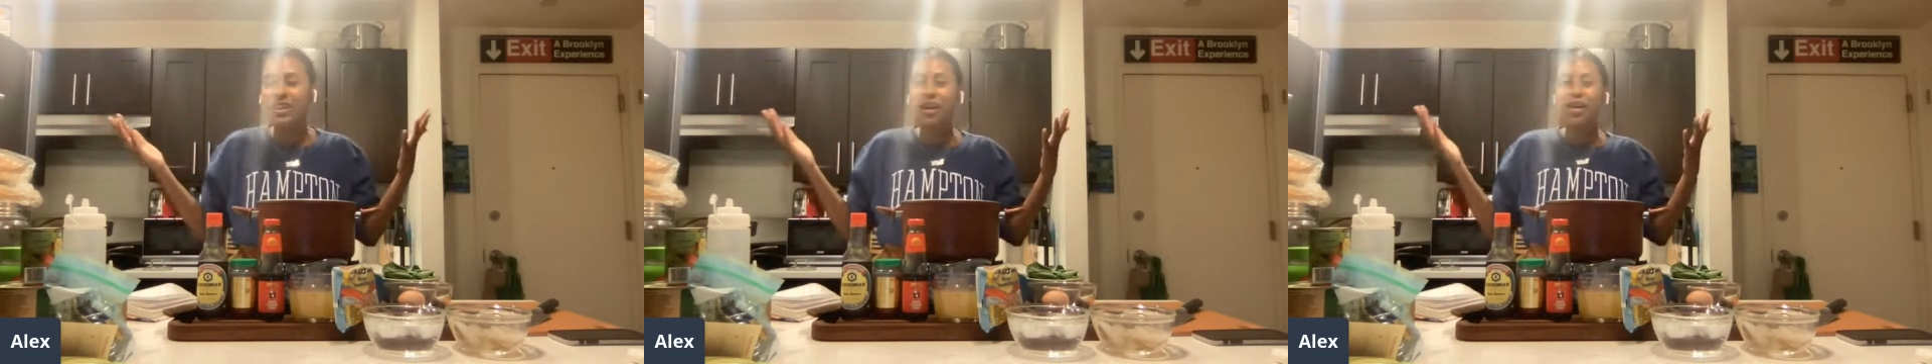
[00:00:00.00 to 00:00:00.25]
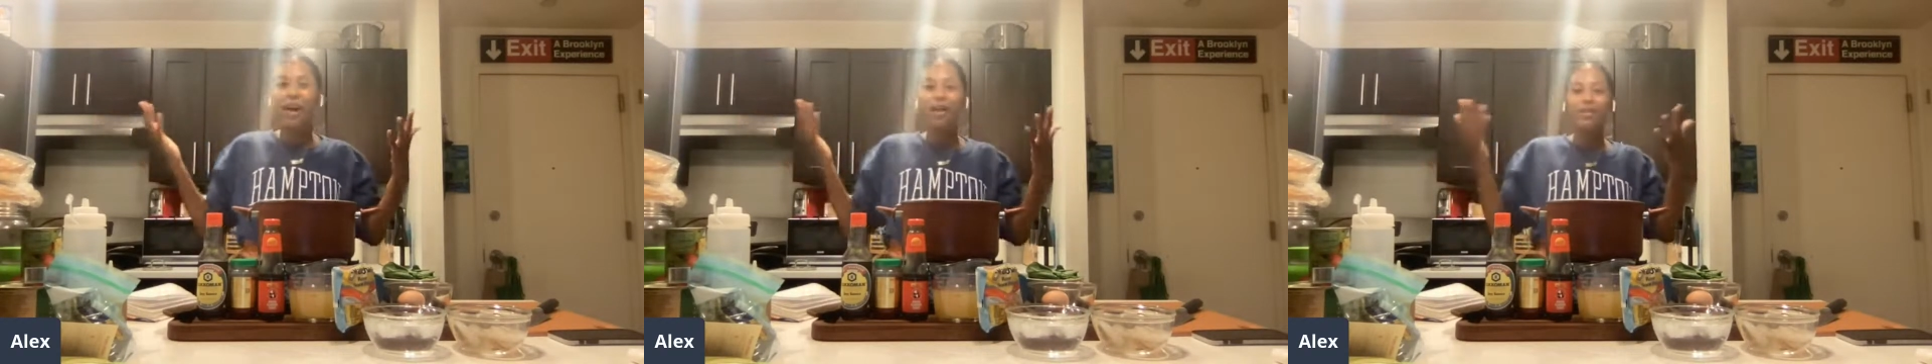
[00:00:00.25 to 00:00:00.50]

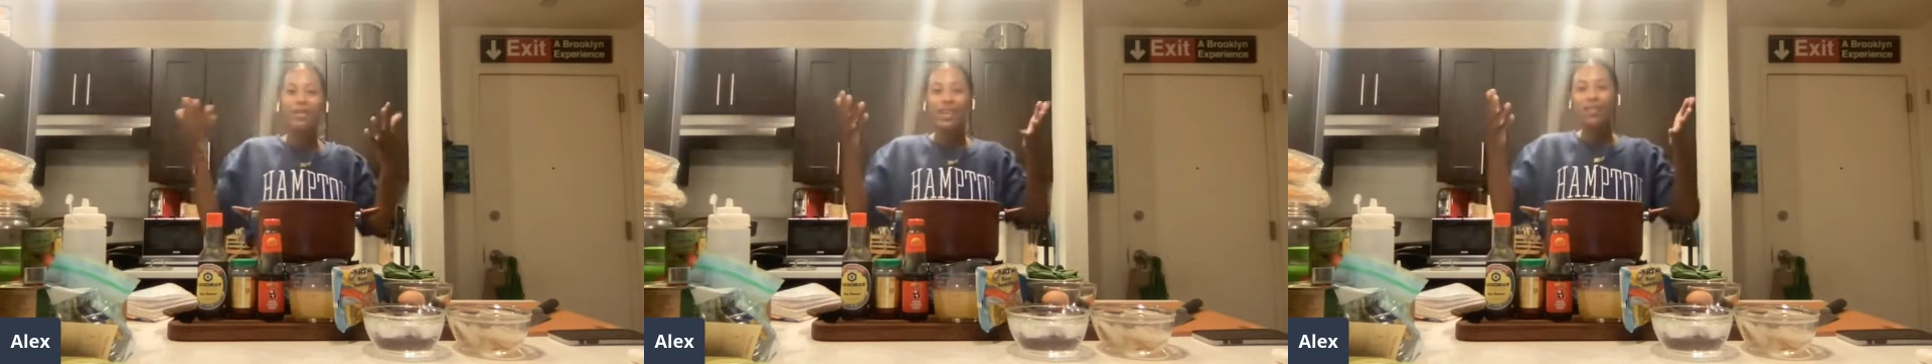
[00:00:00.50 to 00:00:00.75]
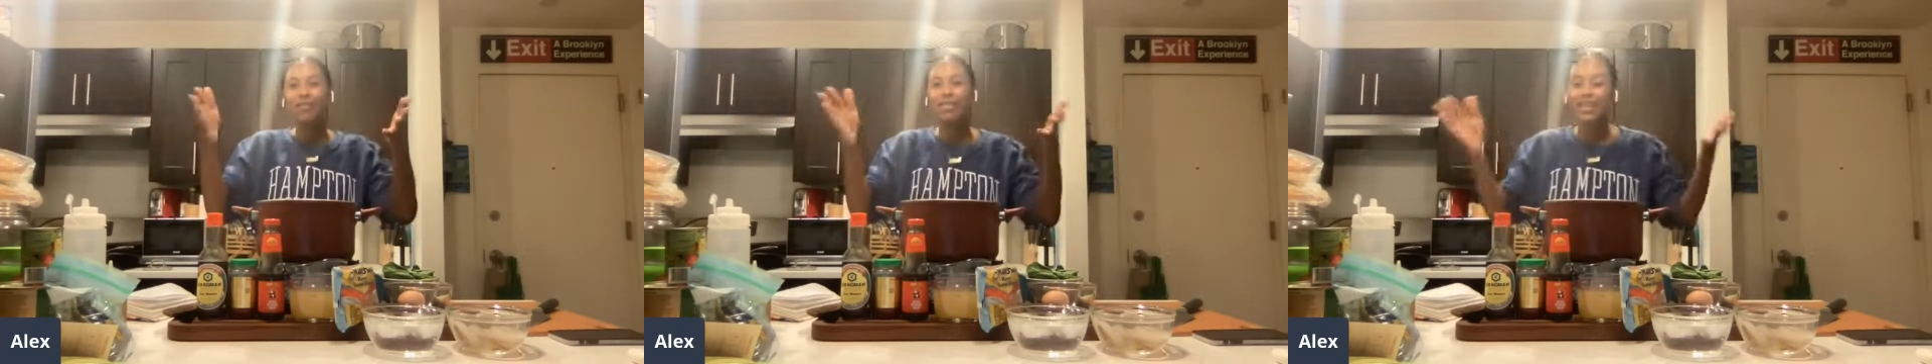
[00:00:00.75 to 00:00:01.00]
So I would
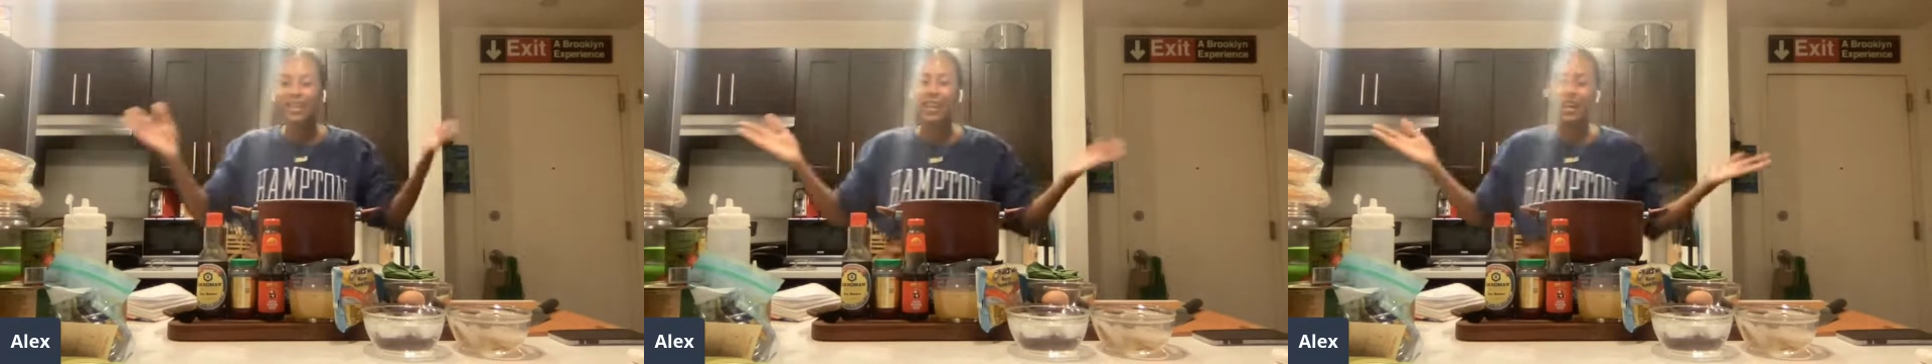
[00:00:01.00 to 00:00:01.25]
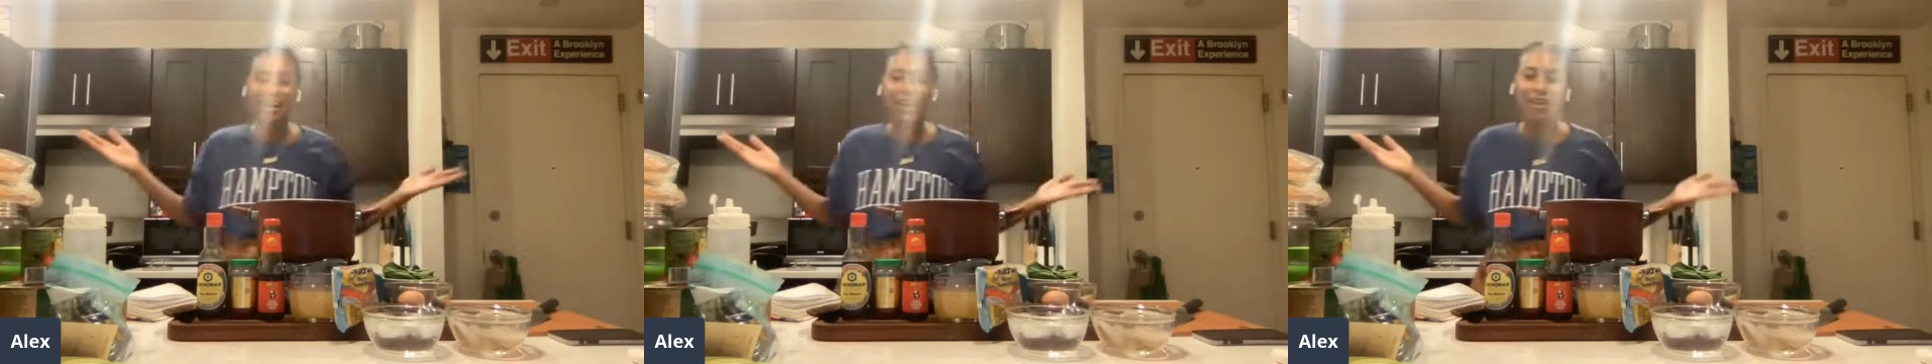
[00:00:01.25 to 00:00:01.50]
love to
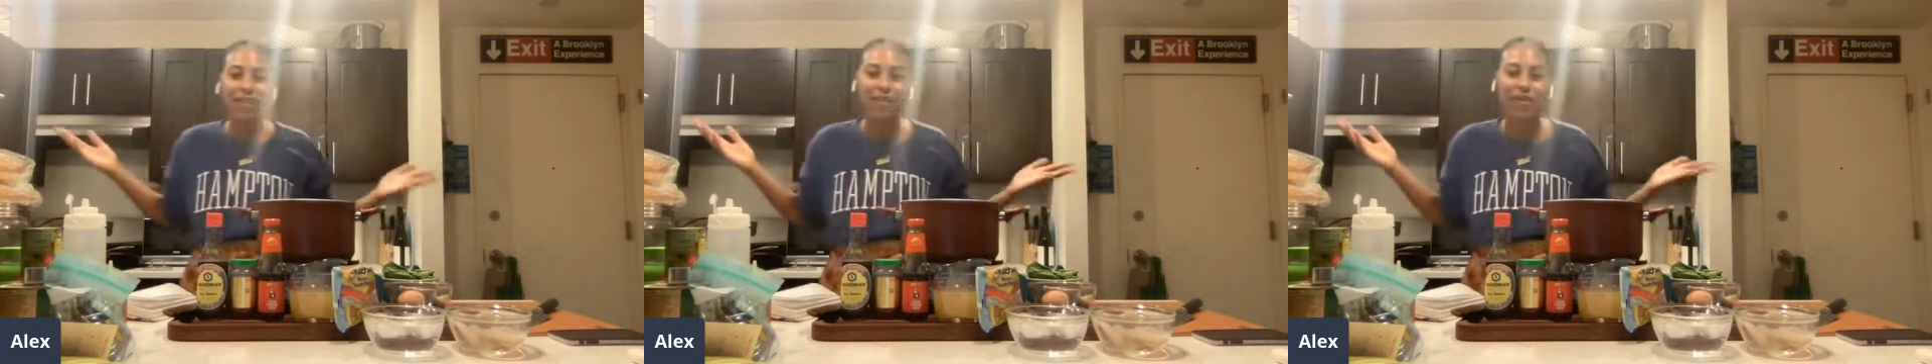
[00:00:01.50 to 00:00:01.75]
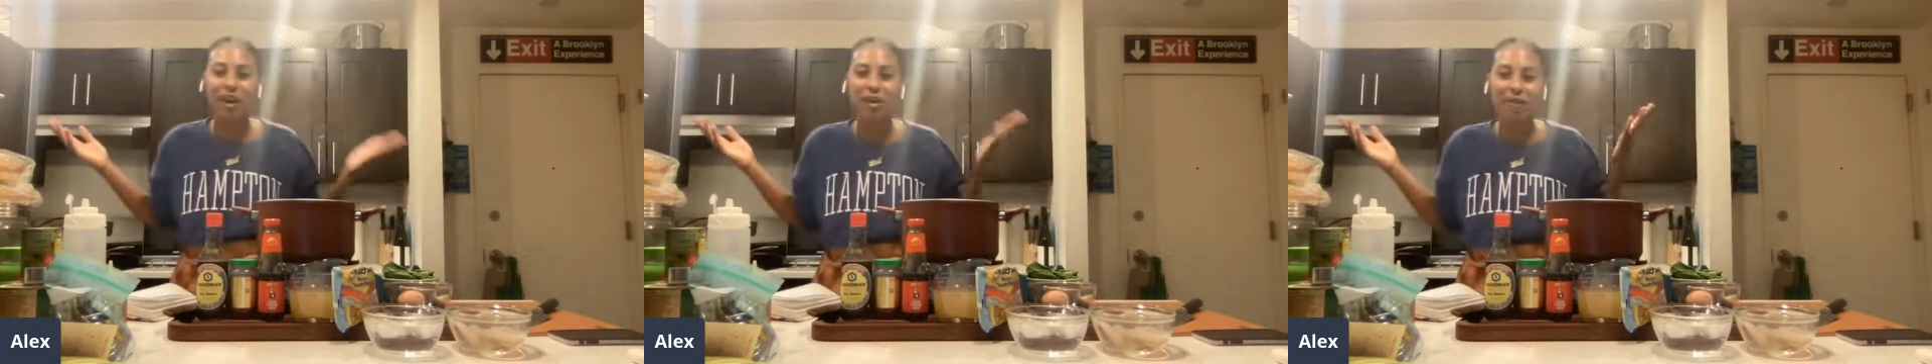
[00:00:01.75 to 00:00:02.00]
hear
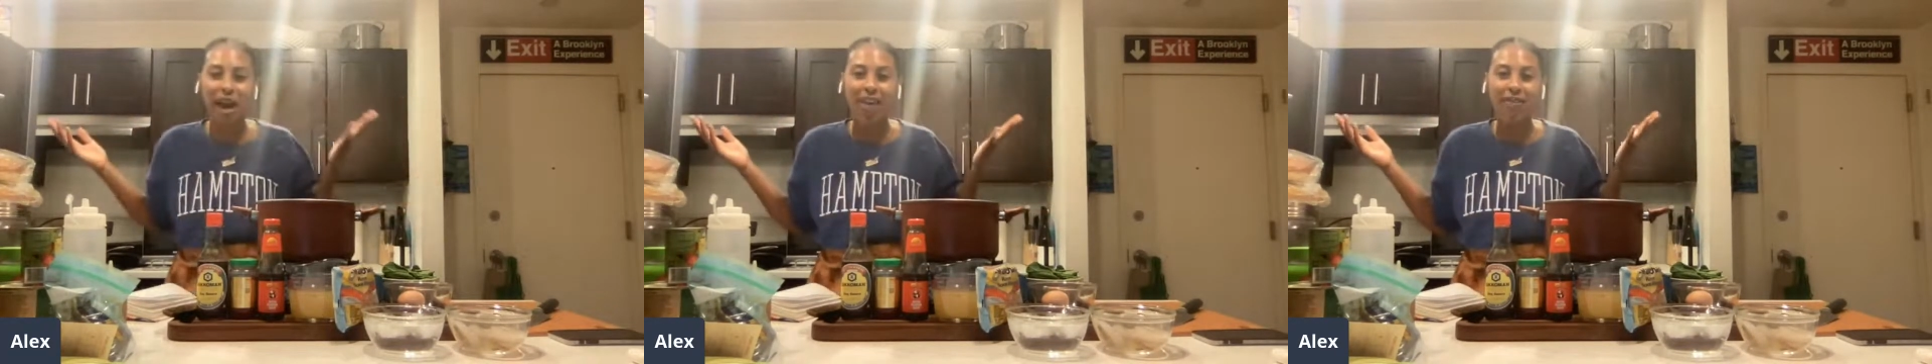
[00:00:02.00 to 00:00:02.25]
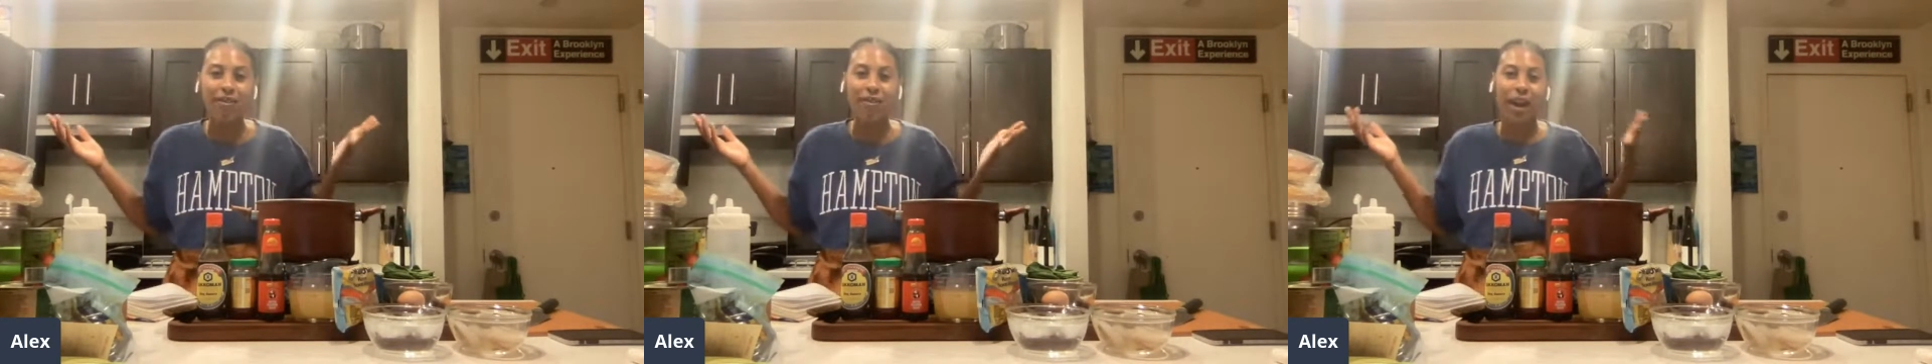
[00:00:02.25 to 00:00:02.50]
from
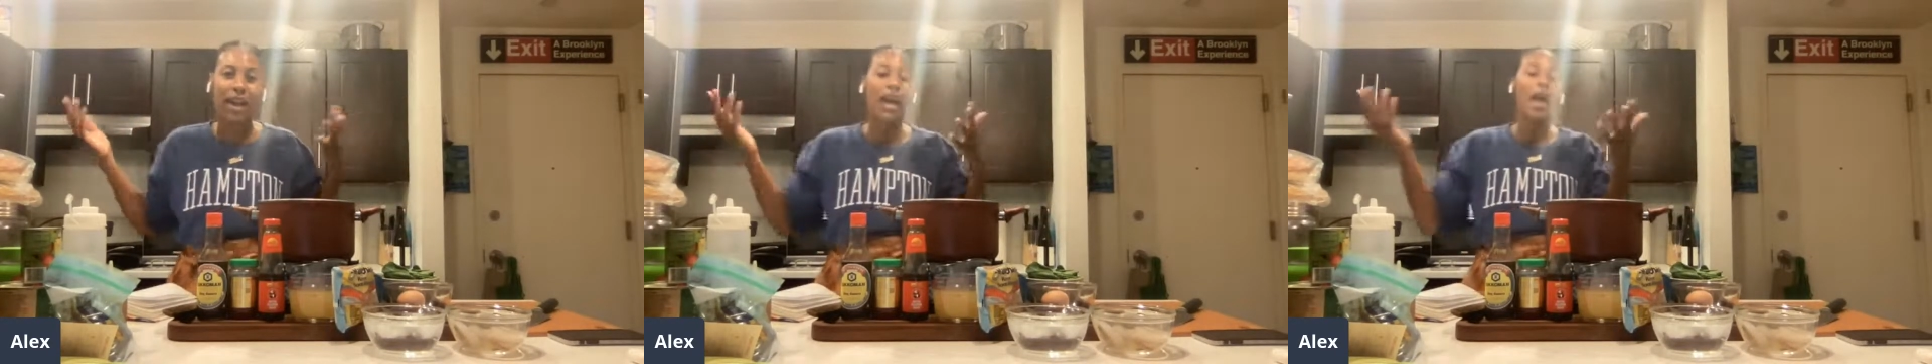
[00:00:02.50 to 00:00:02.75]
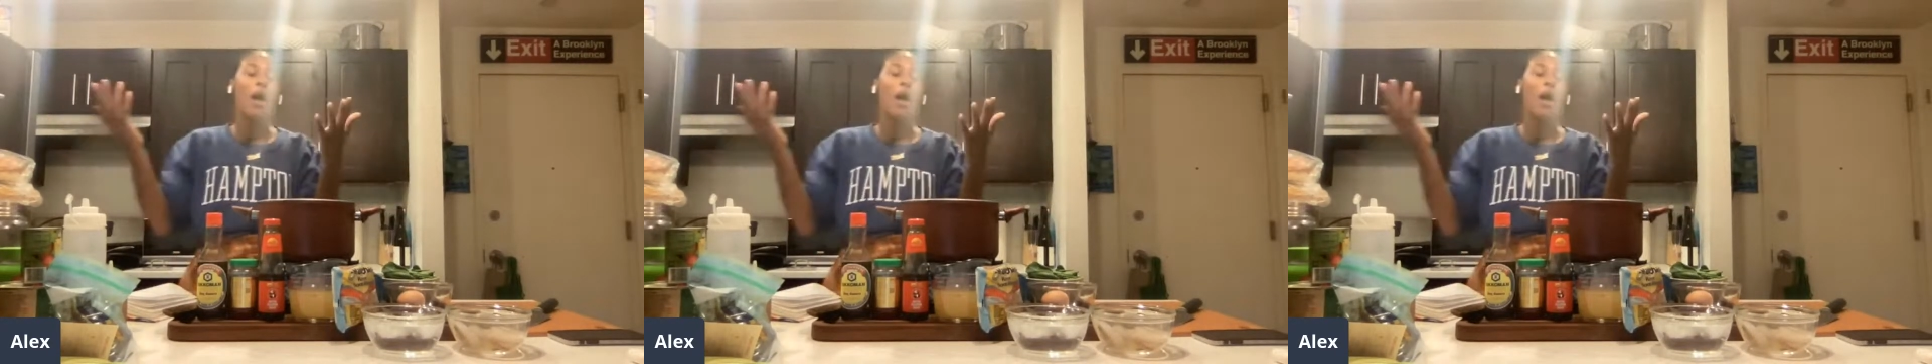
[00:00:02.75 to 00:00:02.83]
everyone.